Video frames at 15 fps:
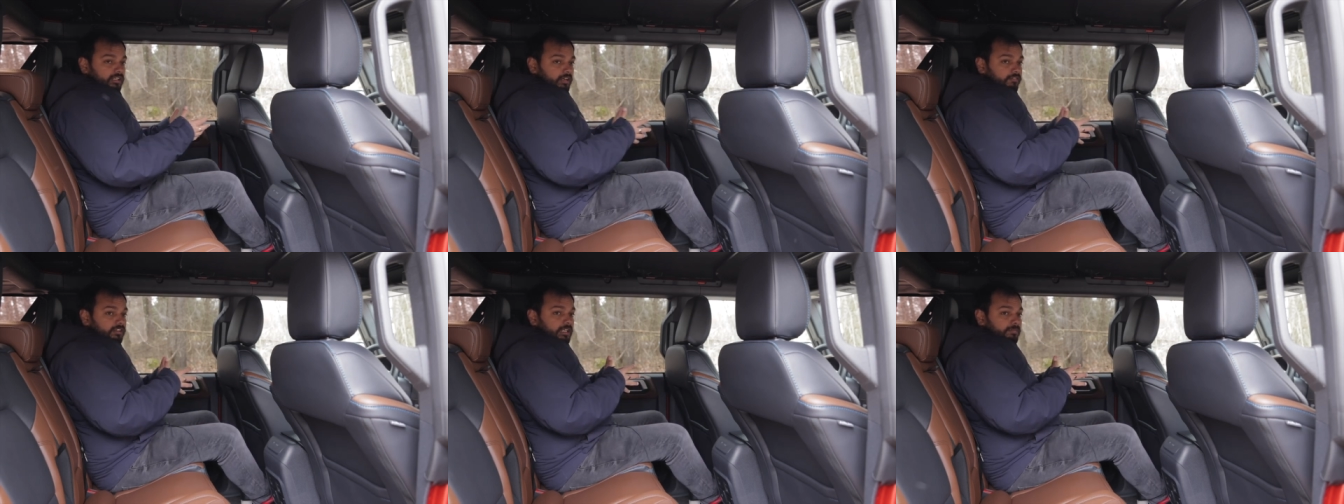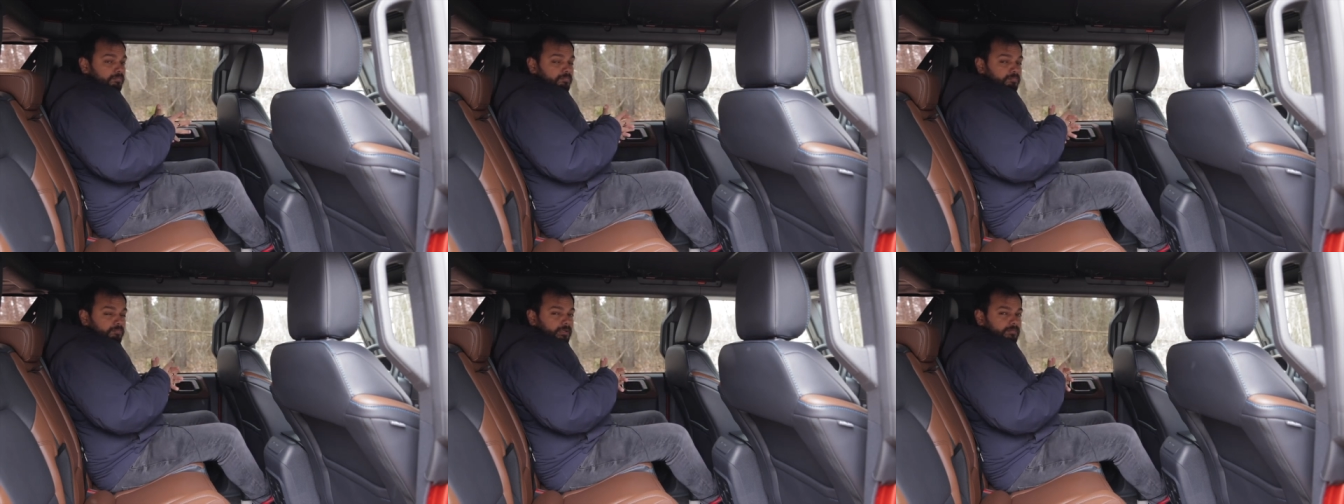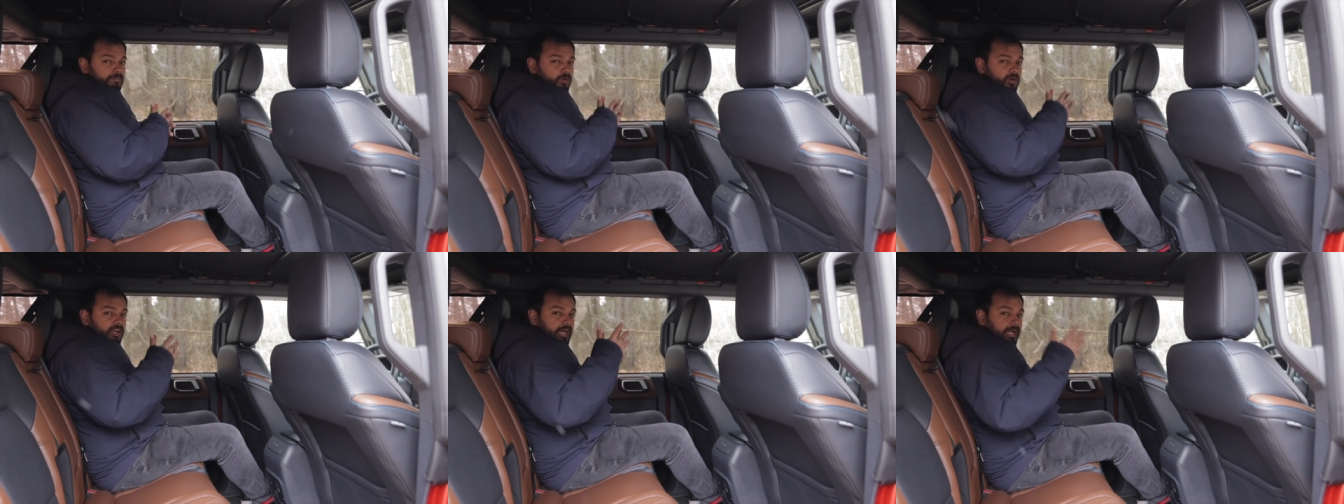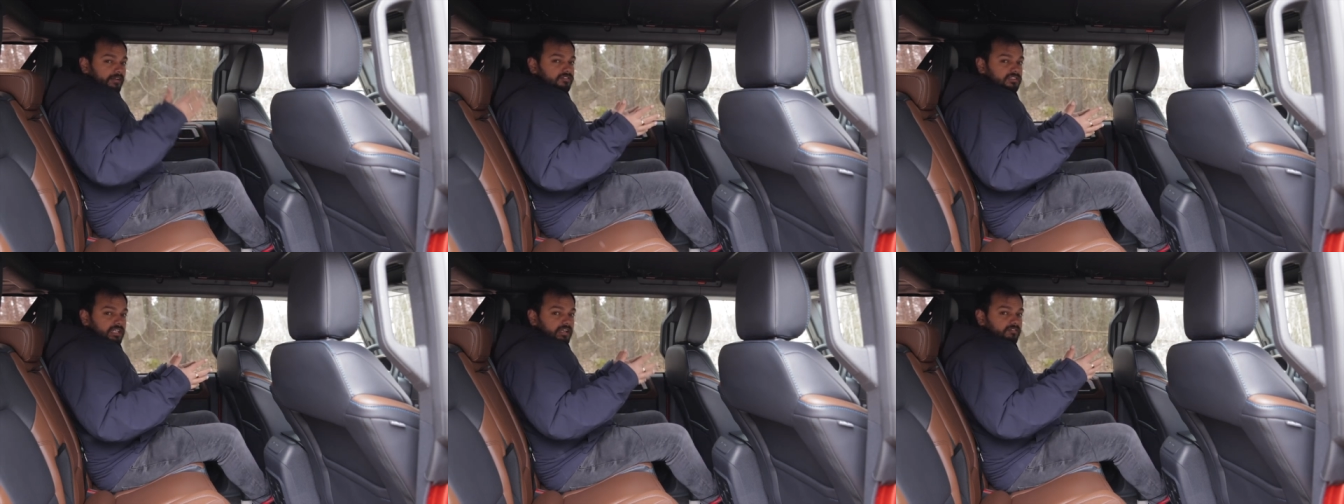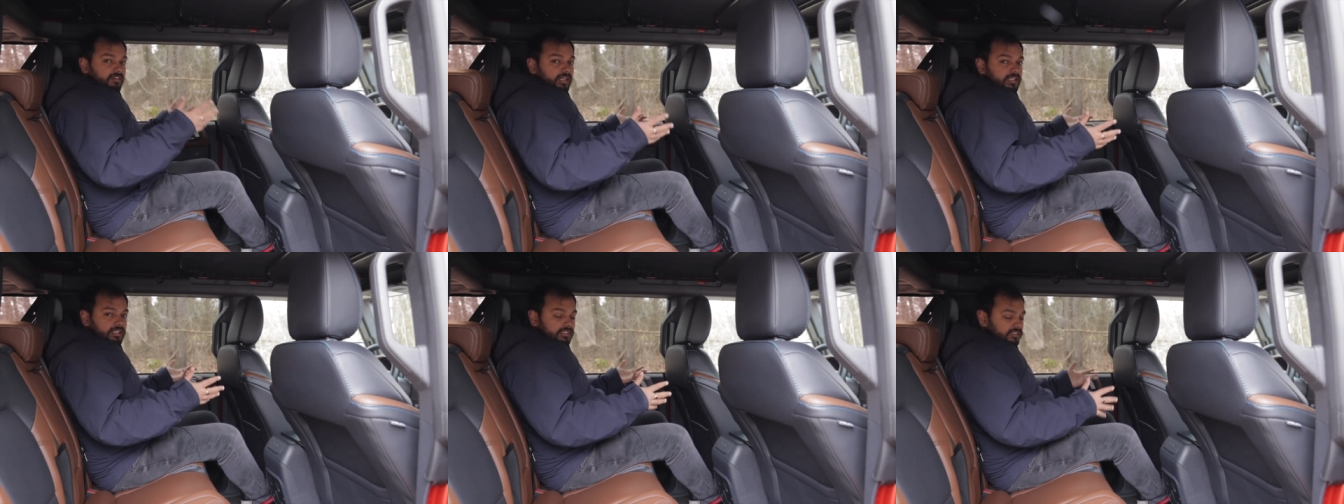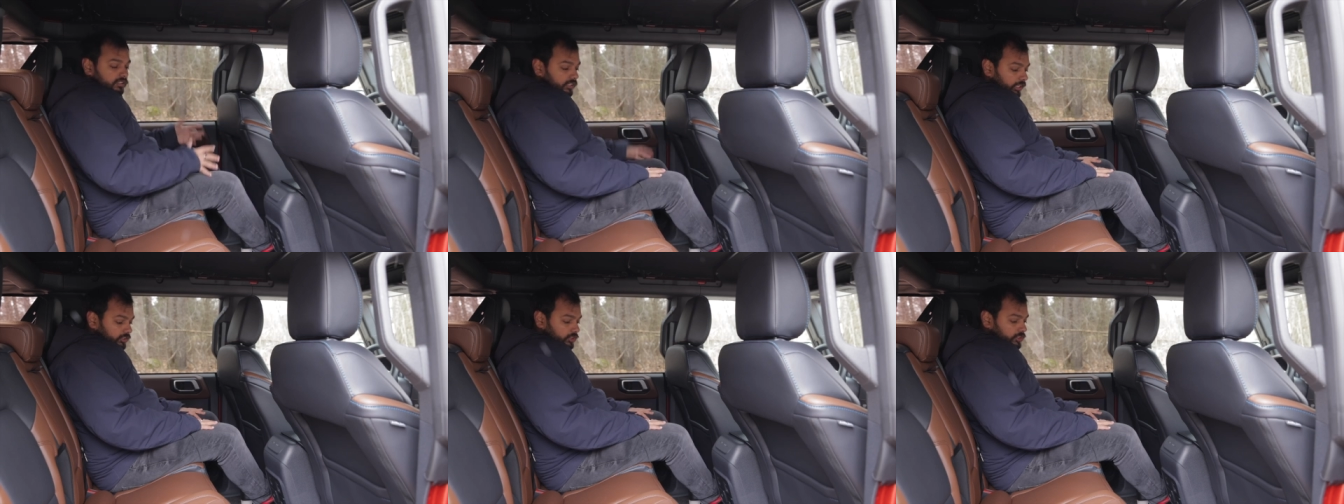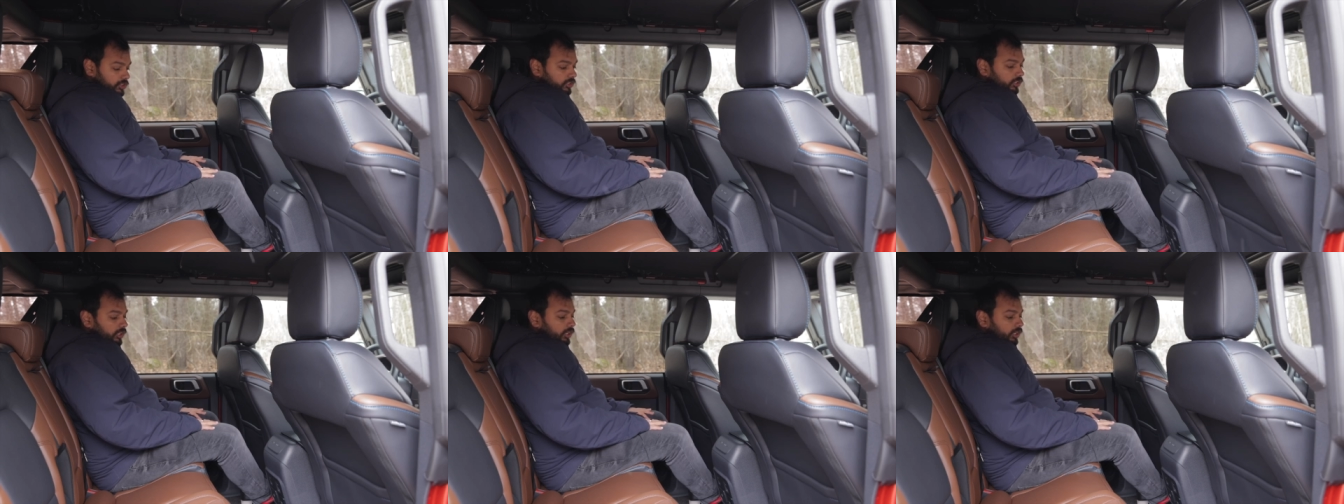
give it that bit more lifestyle vehicle touch